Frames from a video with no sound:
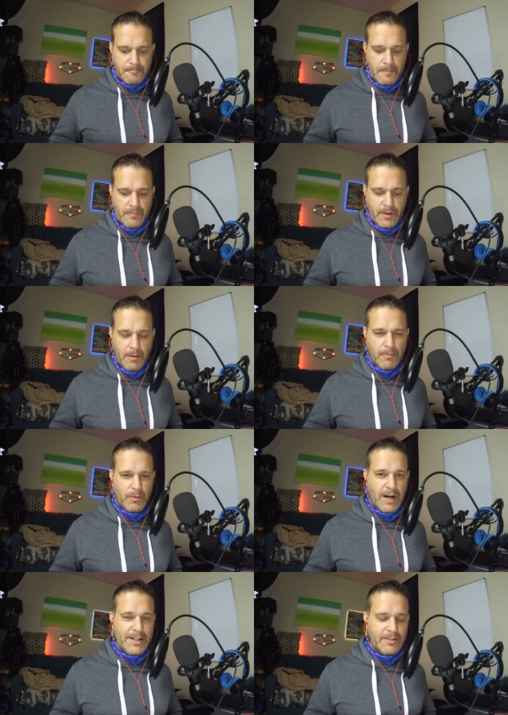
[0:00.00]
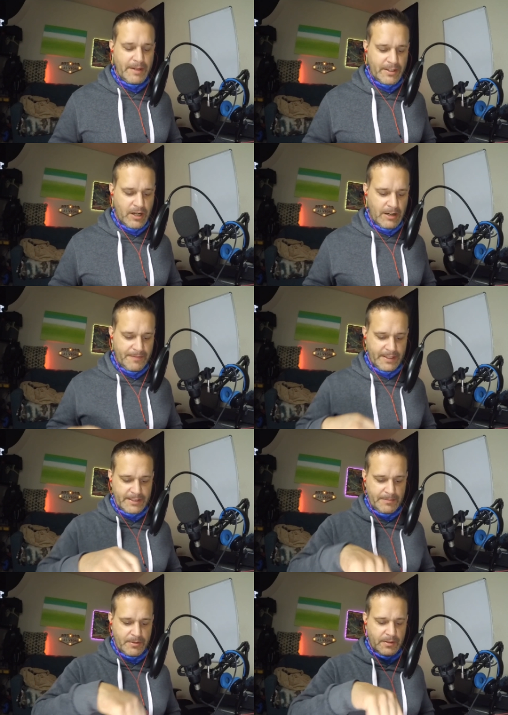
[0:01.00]
But what I do to my coffee is
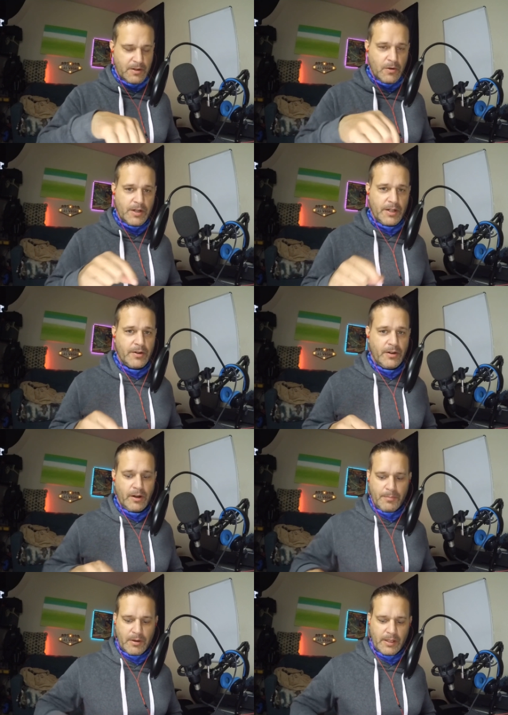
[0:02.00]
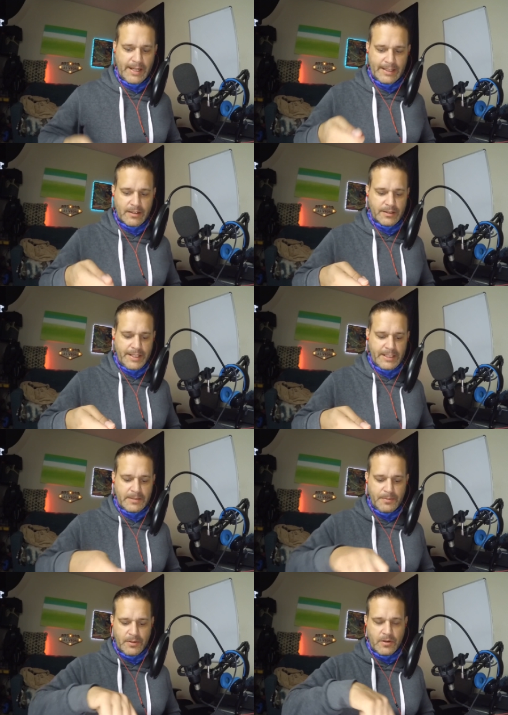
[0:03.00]
I put coconut oil. I'll put like a little
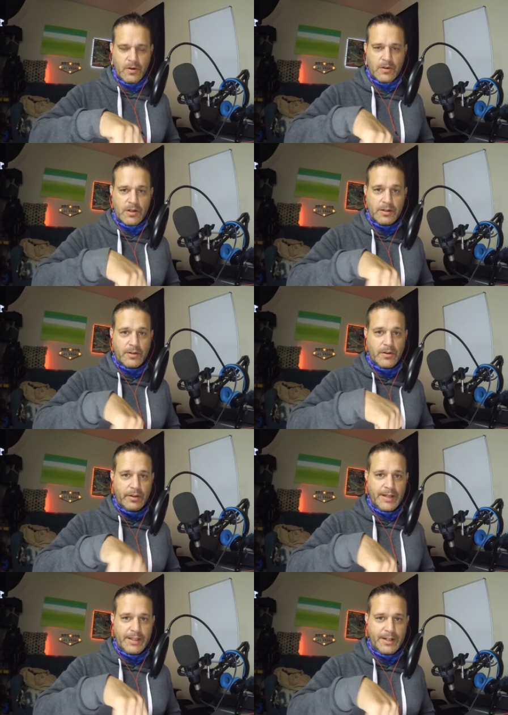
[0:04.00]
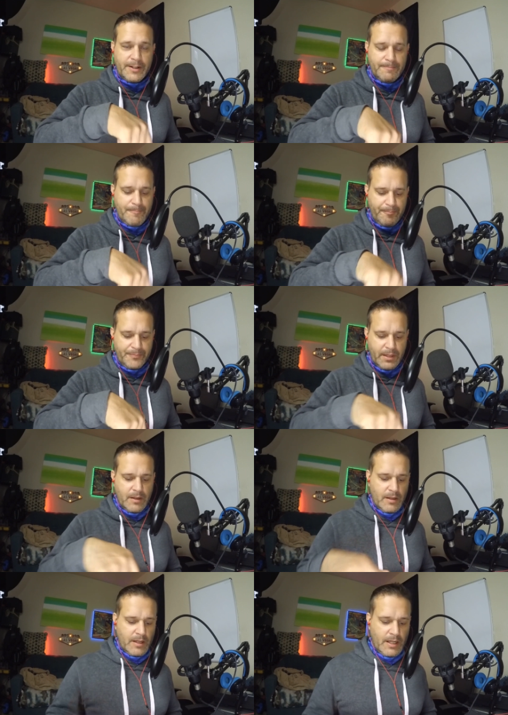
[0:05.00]
teaspoon of coconut oil in there.
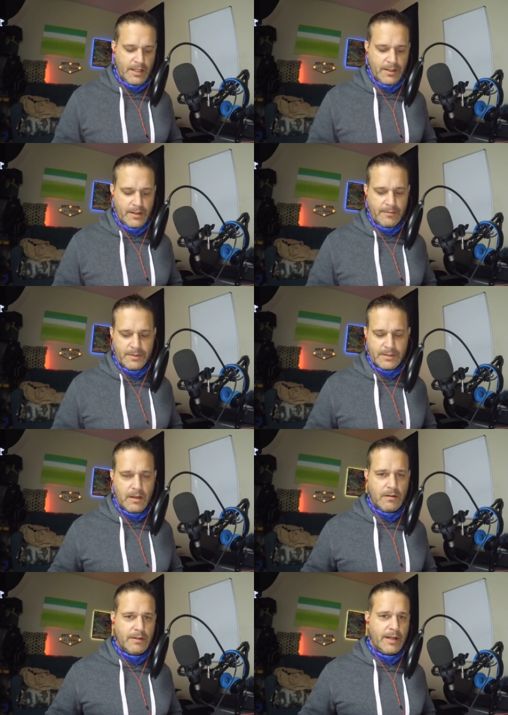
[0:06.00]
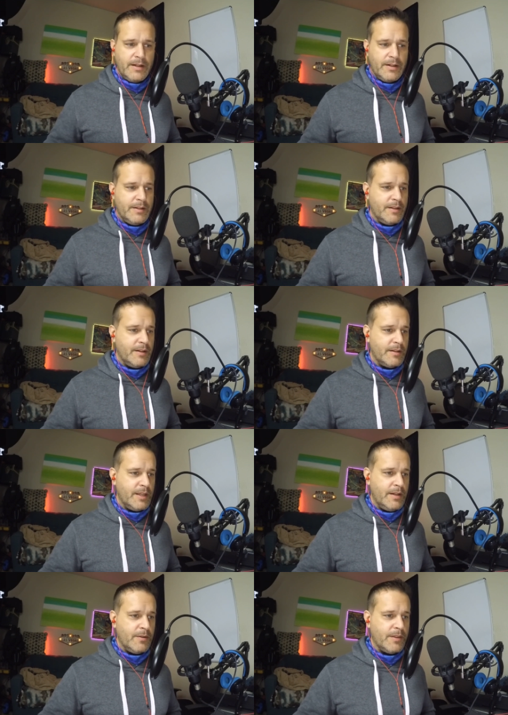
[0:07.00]
I know everyone's, oh yeah, you're into the
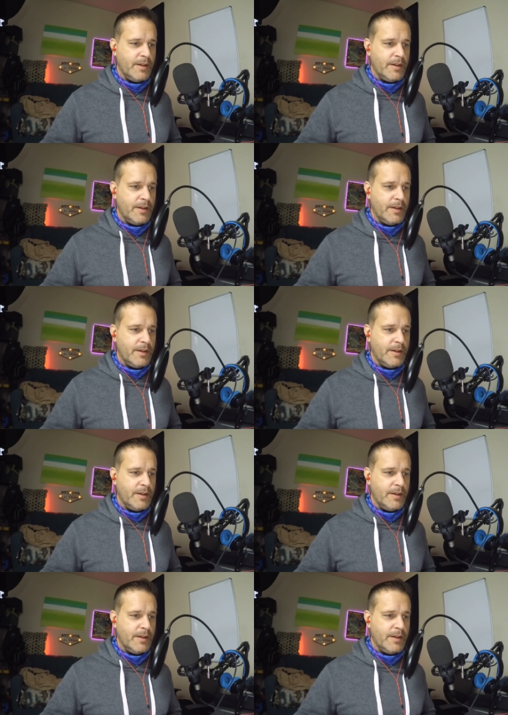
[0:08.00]
keto